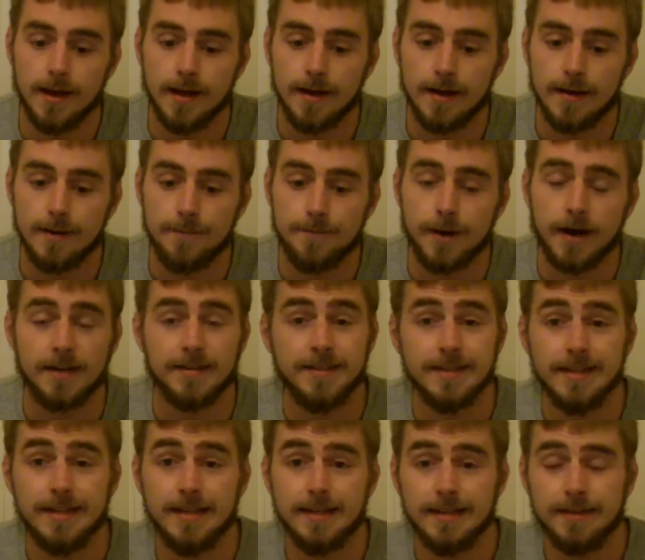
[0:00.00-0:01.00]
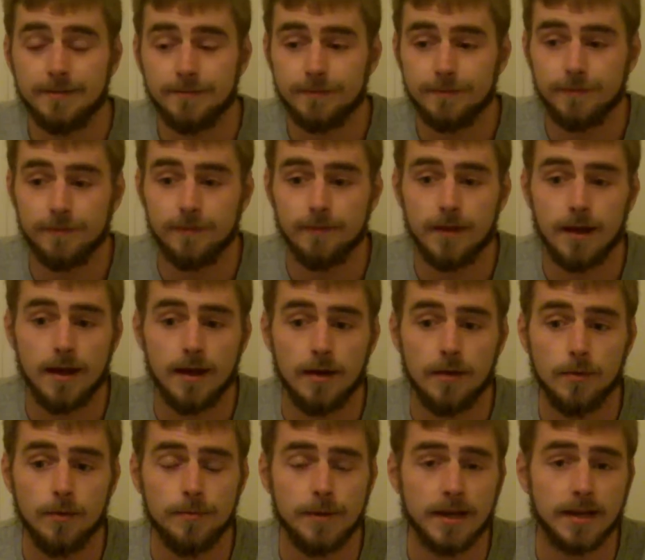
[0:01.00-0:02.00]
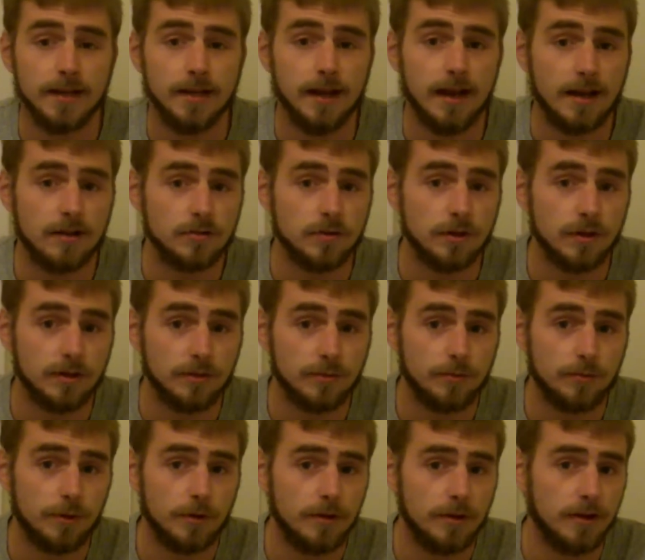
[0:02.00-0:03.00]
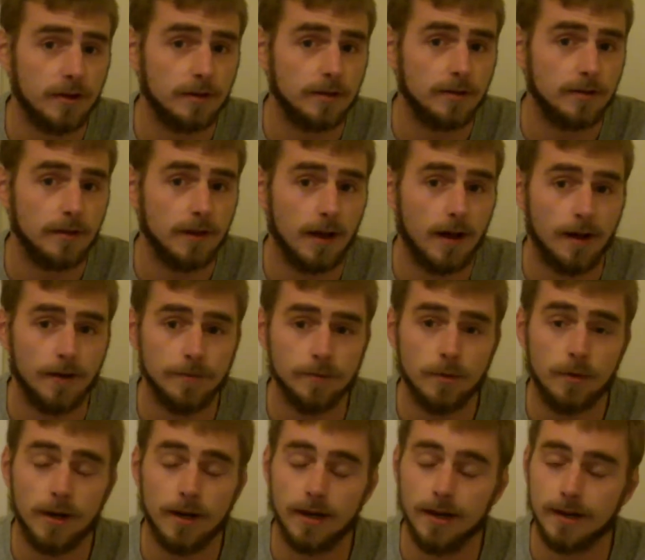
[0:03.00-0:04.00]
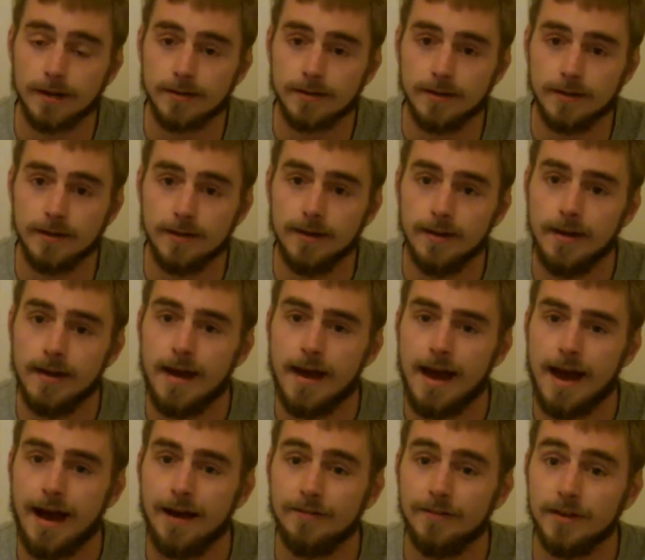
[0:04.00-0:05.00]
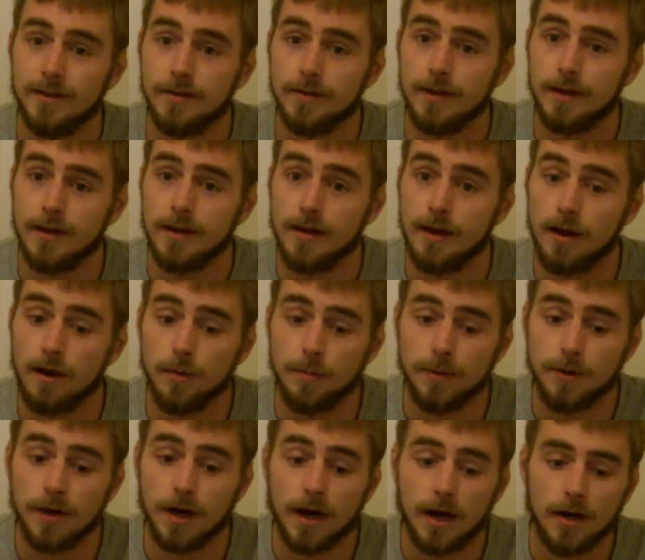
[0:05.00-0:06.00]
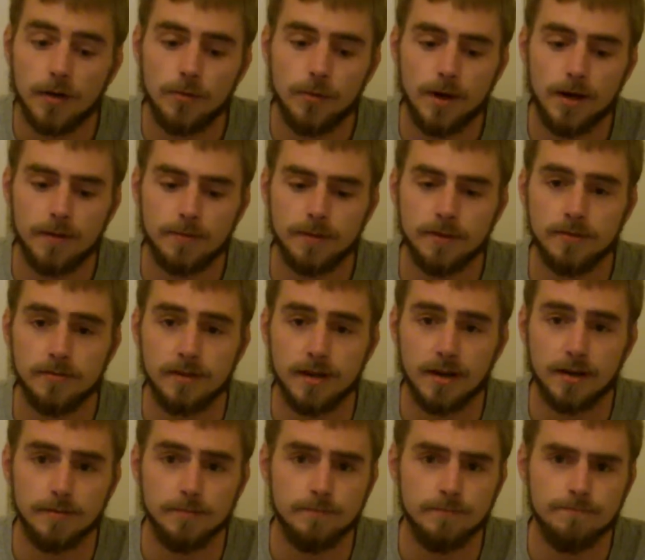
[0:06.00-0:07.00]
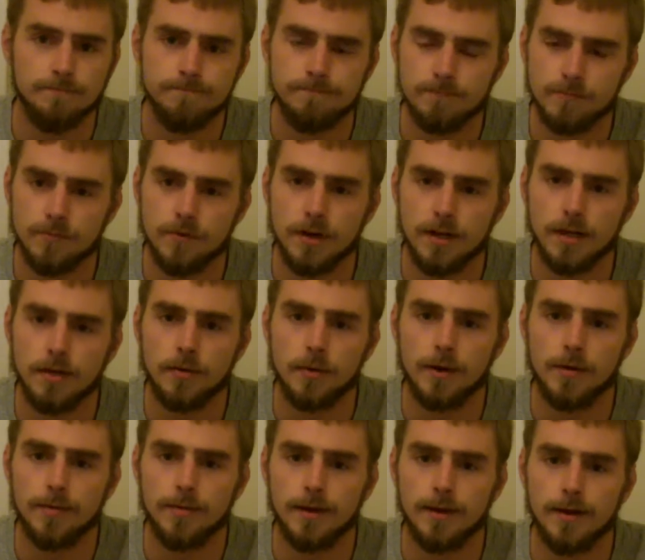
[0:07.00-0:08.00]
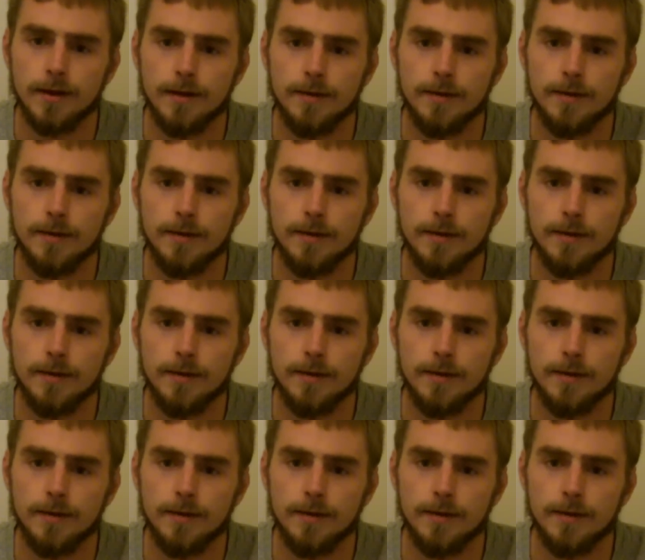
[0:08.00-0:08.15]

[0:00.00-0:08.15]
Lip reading: Ideally, if we make an electronics product, I'd quite like to have it open hardware because I really quite